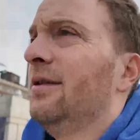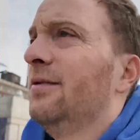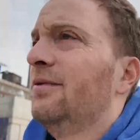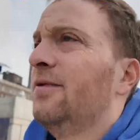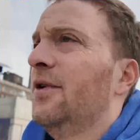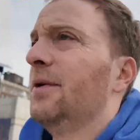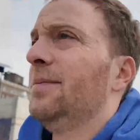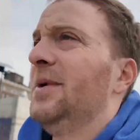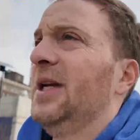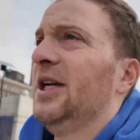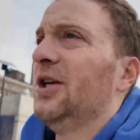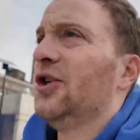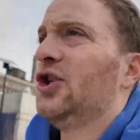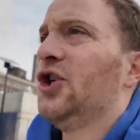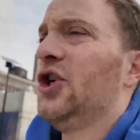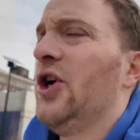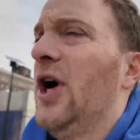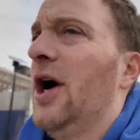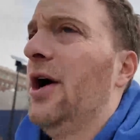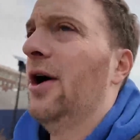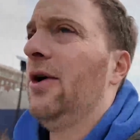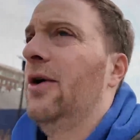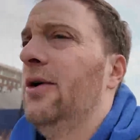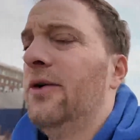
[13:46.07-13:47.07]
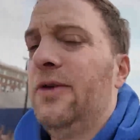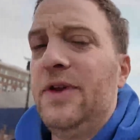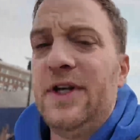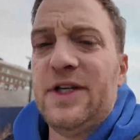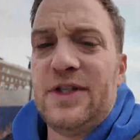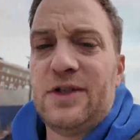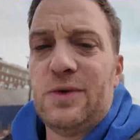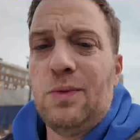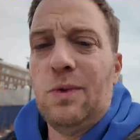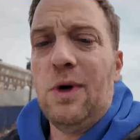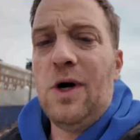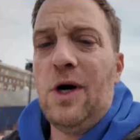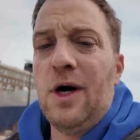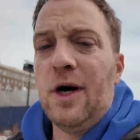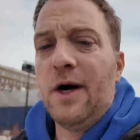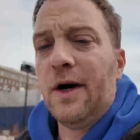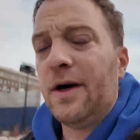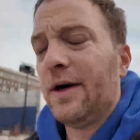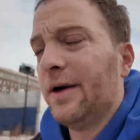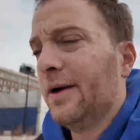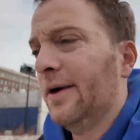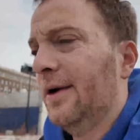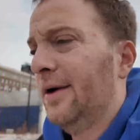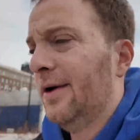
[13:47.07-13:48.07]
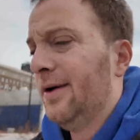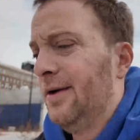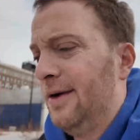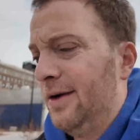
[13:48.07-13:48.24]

for me to show this work,